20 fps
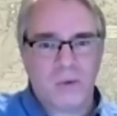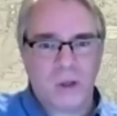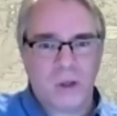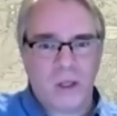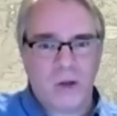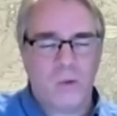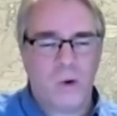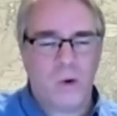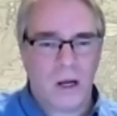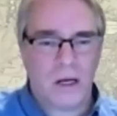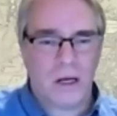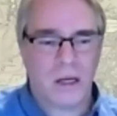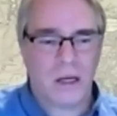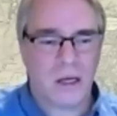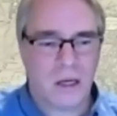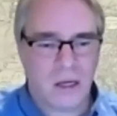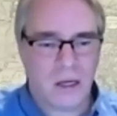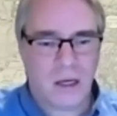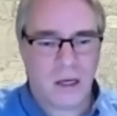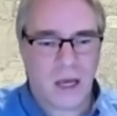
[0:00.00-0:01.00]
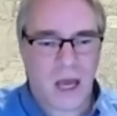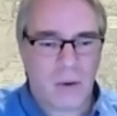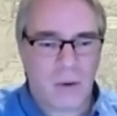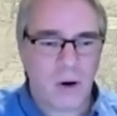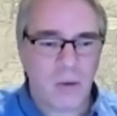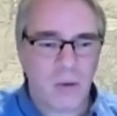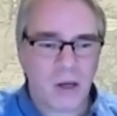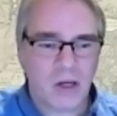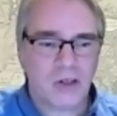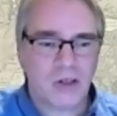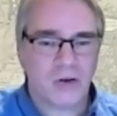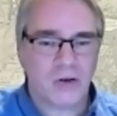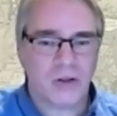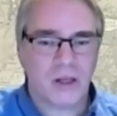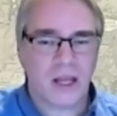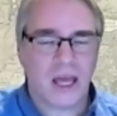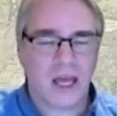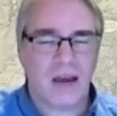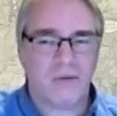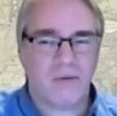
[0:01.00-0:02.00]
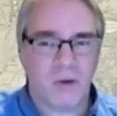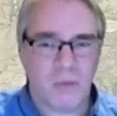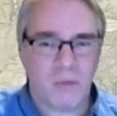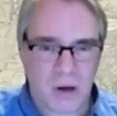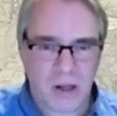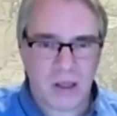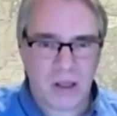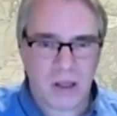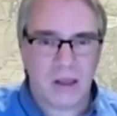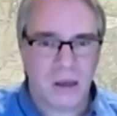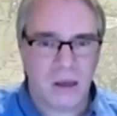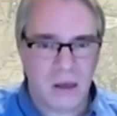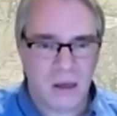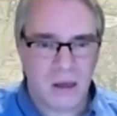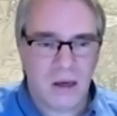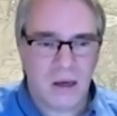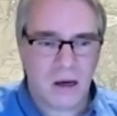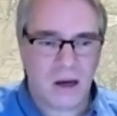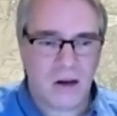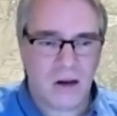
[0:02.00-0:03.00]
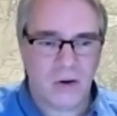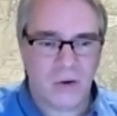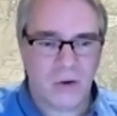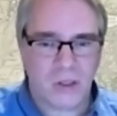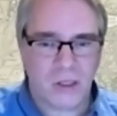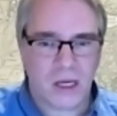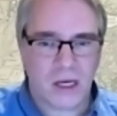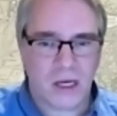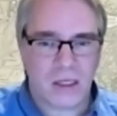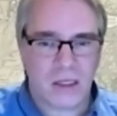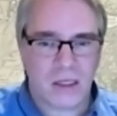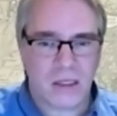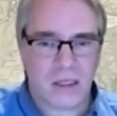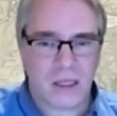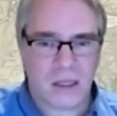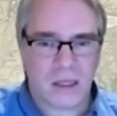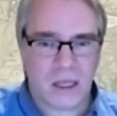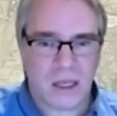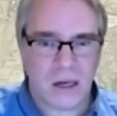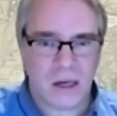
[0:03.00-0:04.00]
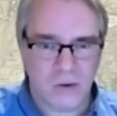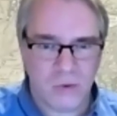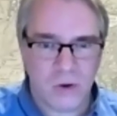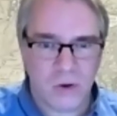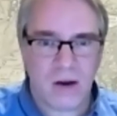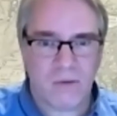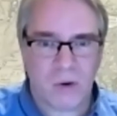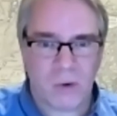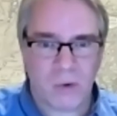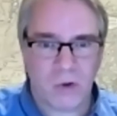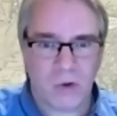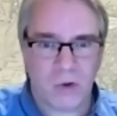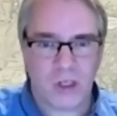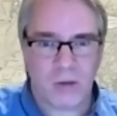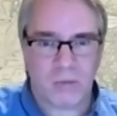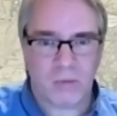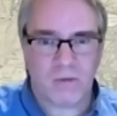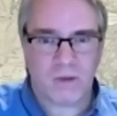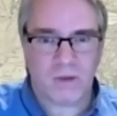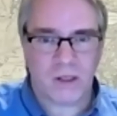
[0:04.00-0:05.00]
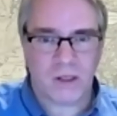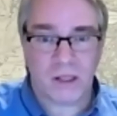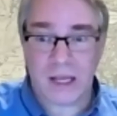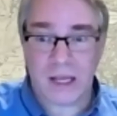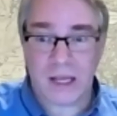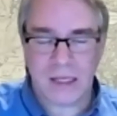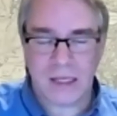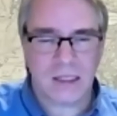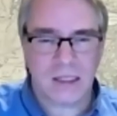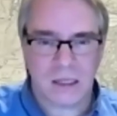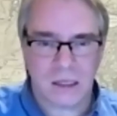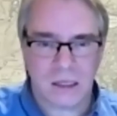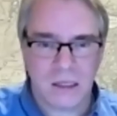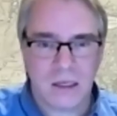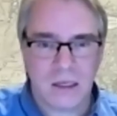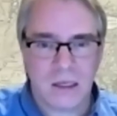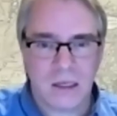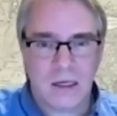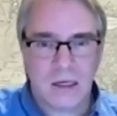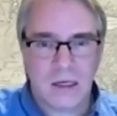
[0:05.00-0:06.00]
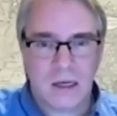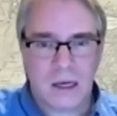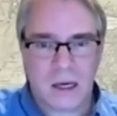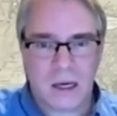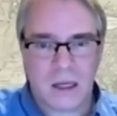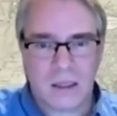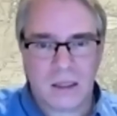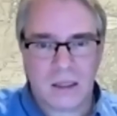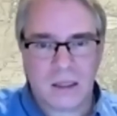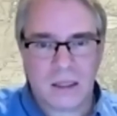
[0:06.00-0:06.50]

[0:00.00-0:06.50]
is because I want to make sure that everybody understands that they do have ownership of this legacy,